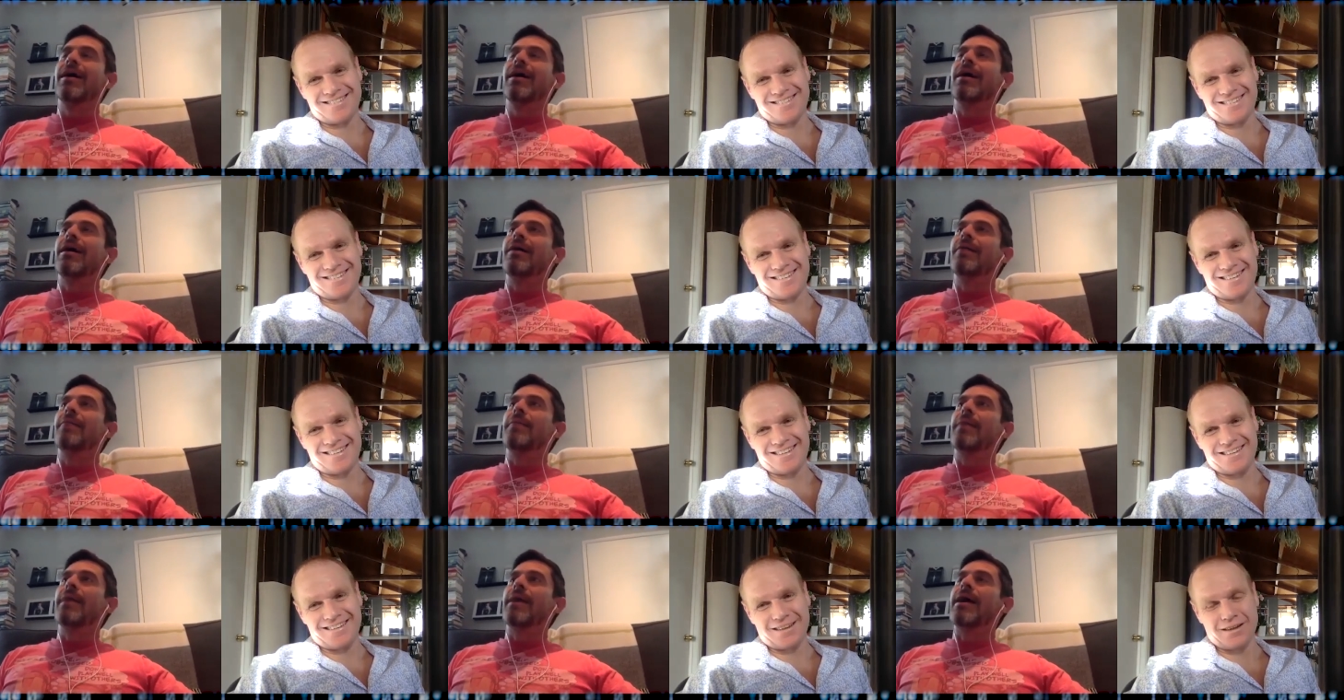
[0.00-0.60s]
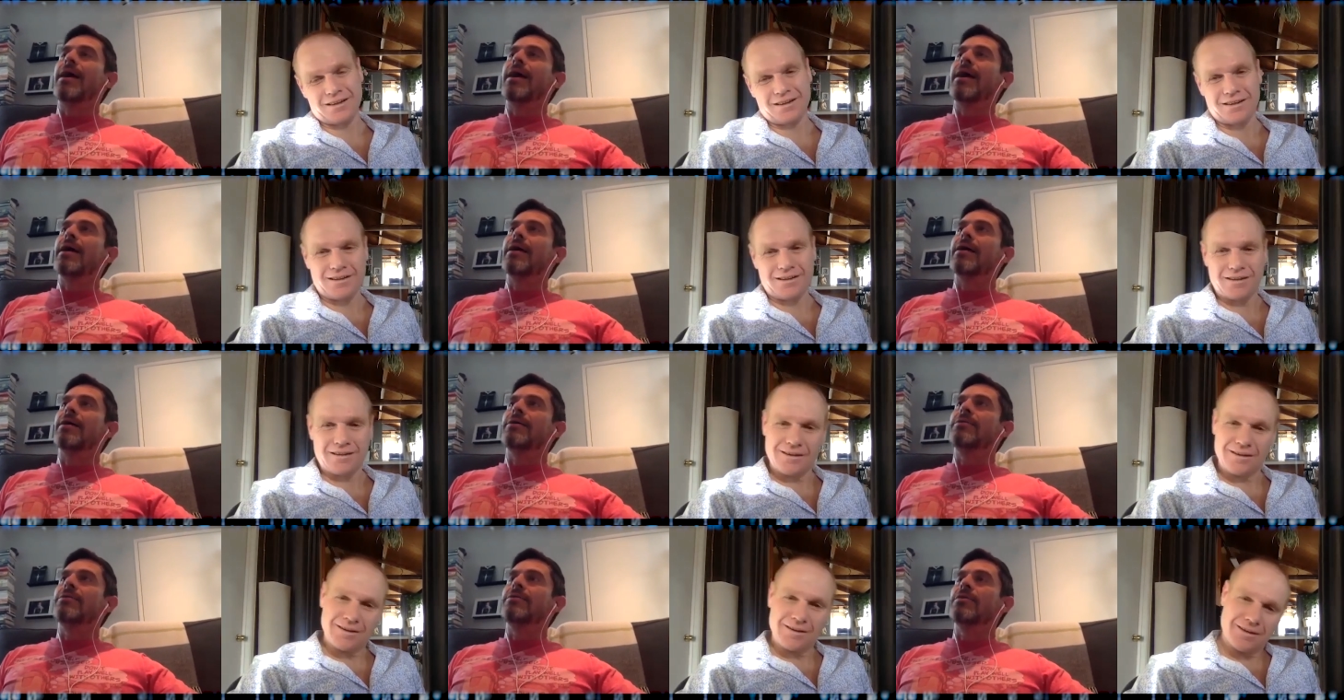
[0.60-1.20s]
Speaker 1: um
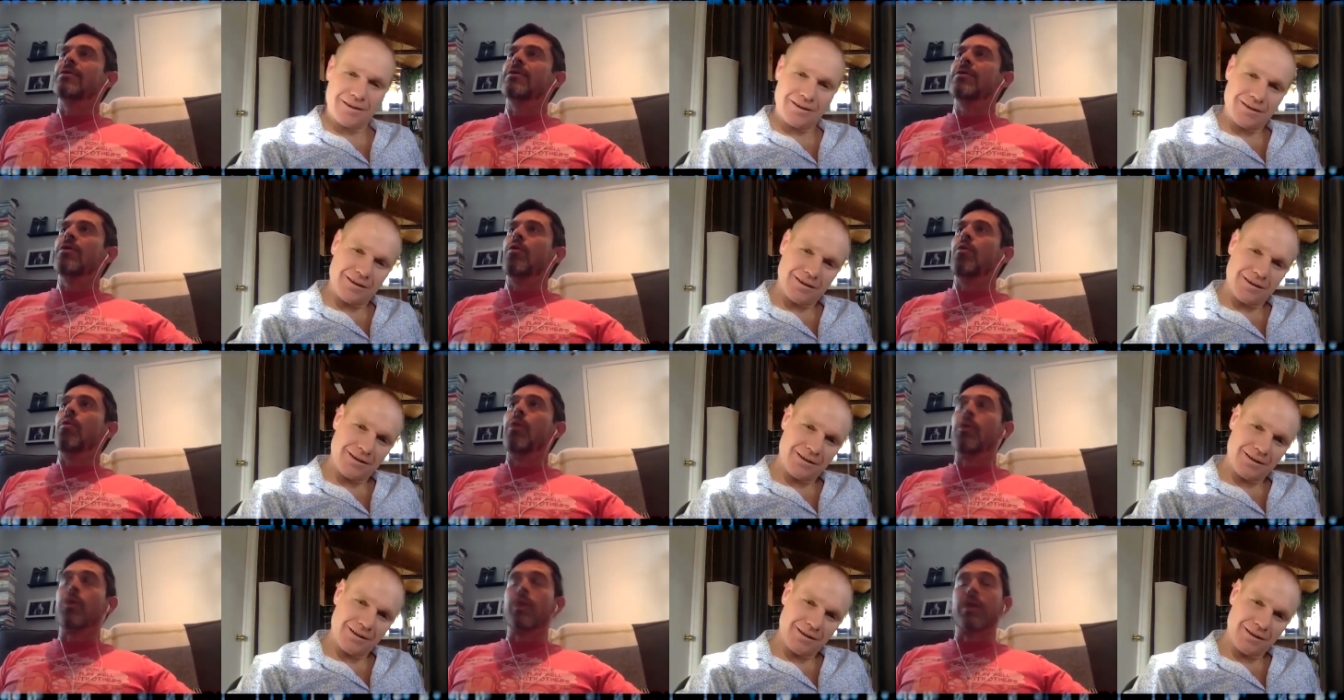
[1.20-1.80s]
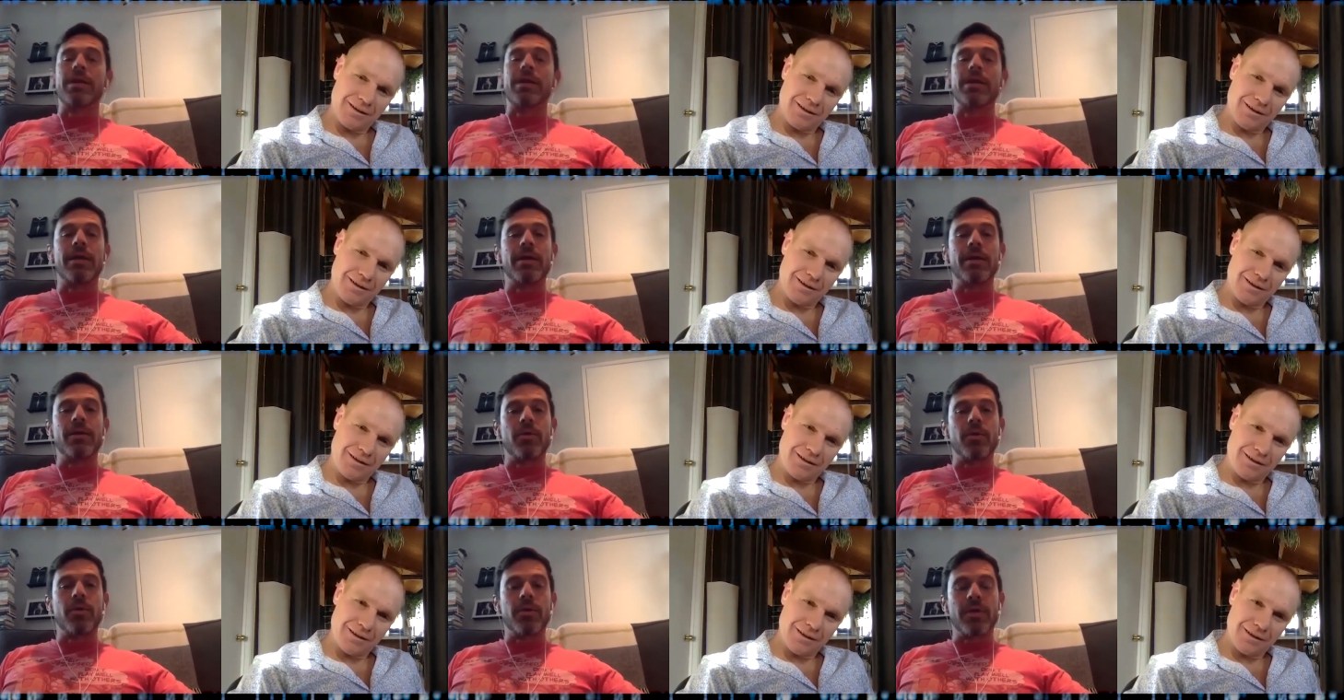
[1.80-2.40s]
and we were in an
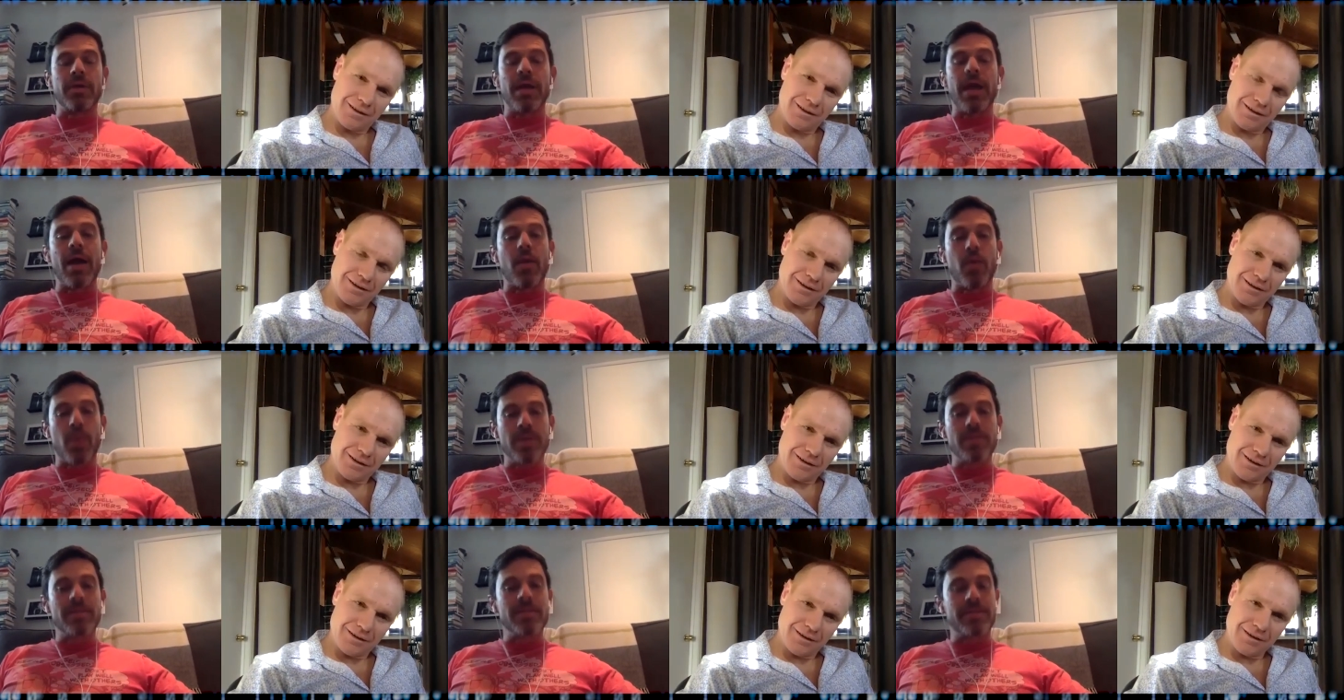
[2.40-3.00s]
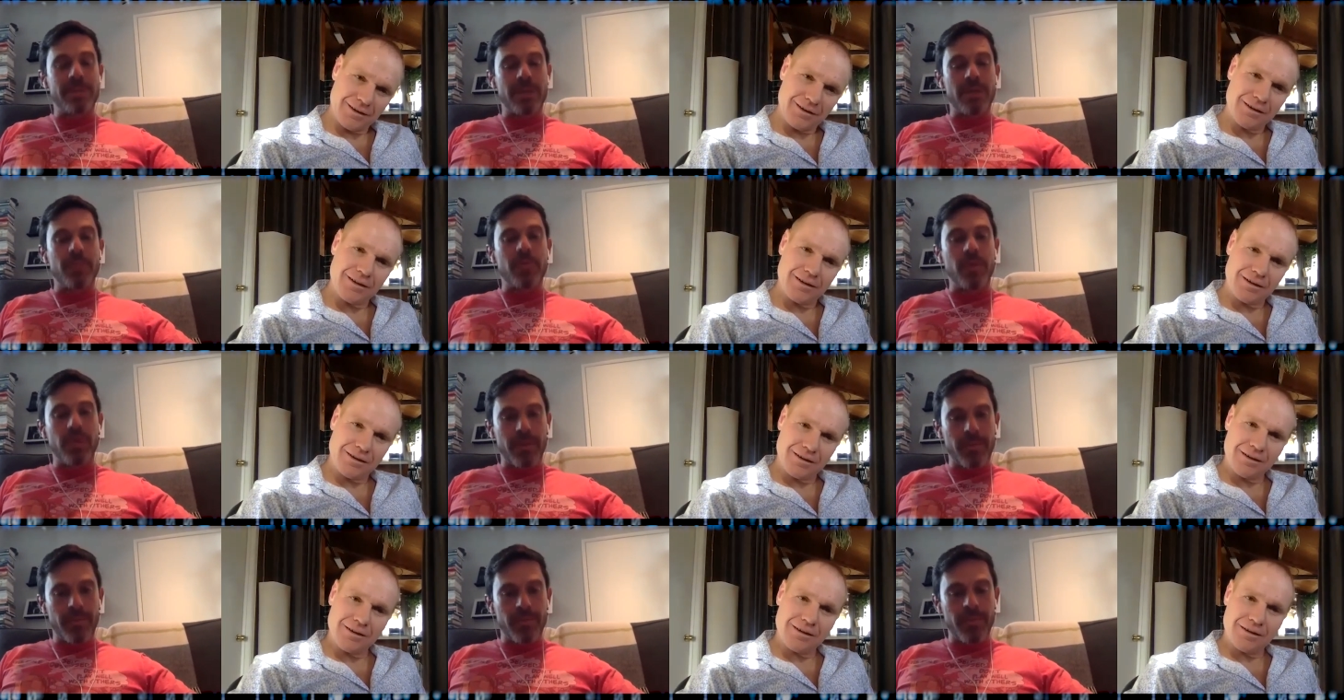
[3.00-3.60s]
we were in an ayahuasca
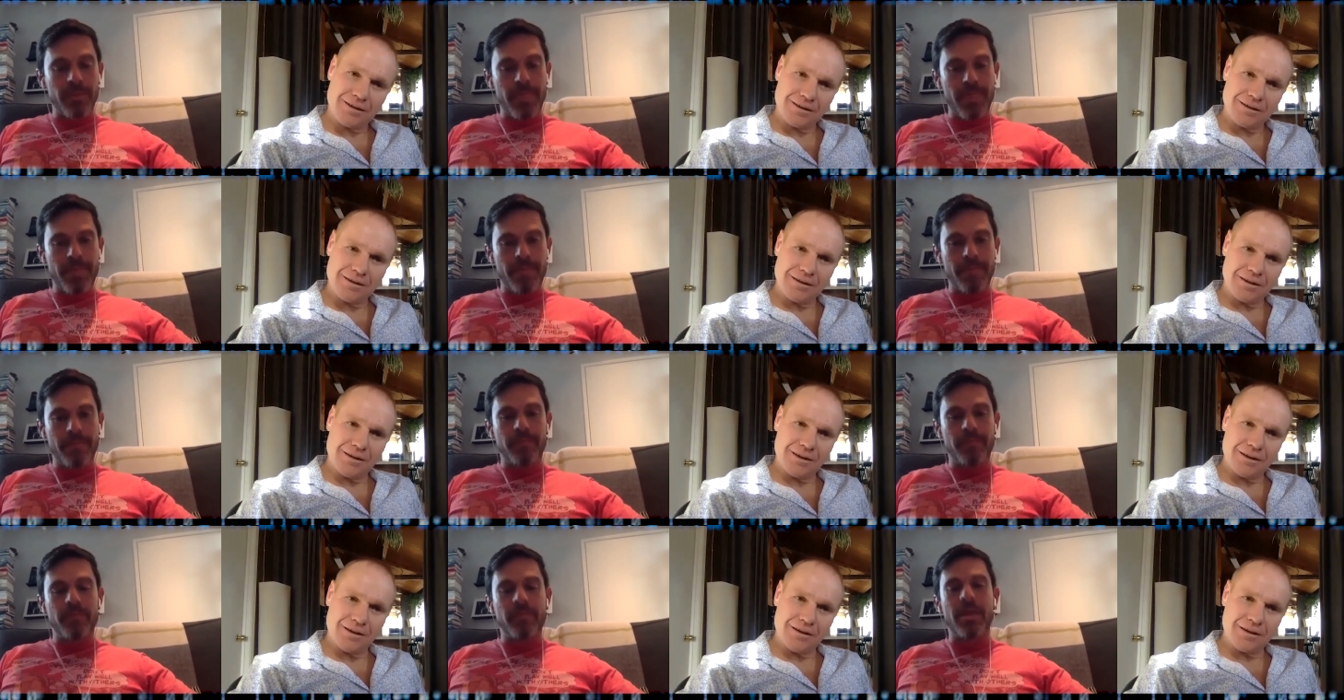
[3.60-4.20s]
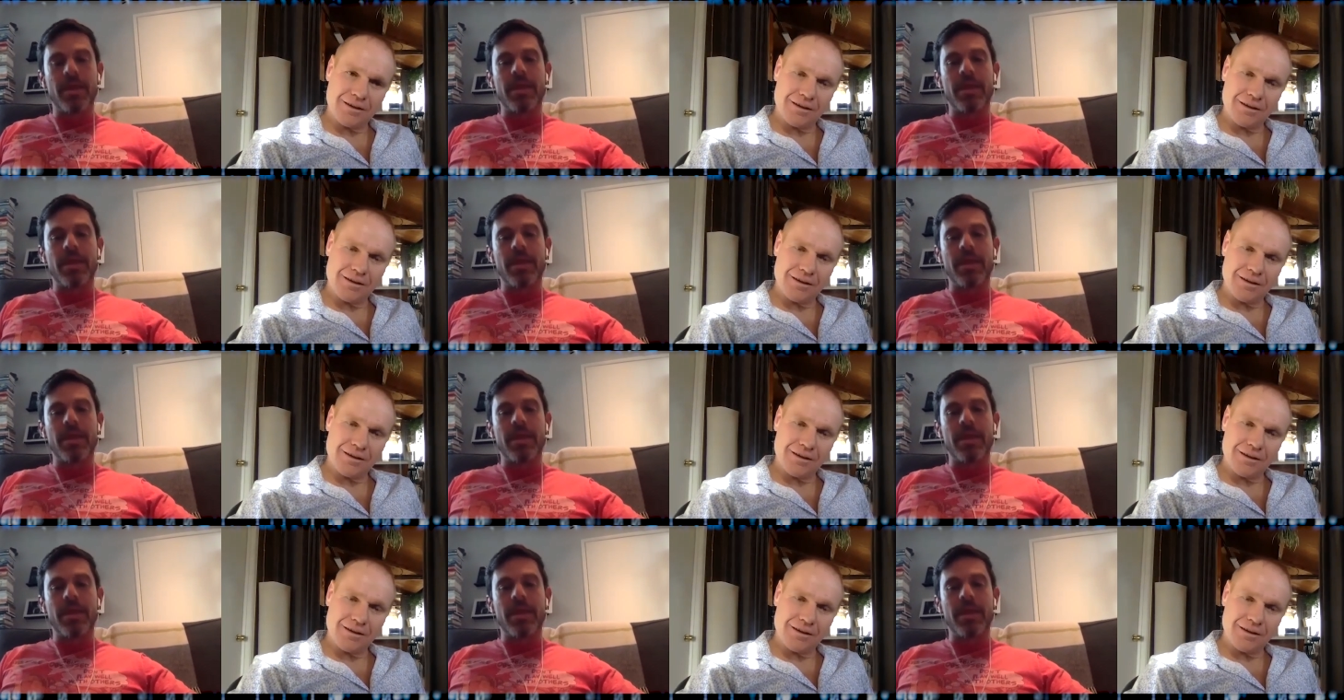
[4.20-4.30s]
ceremony yeah.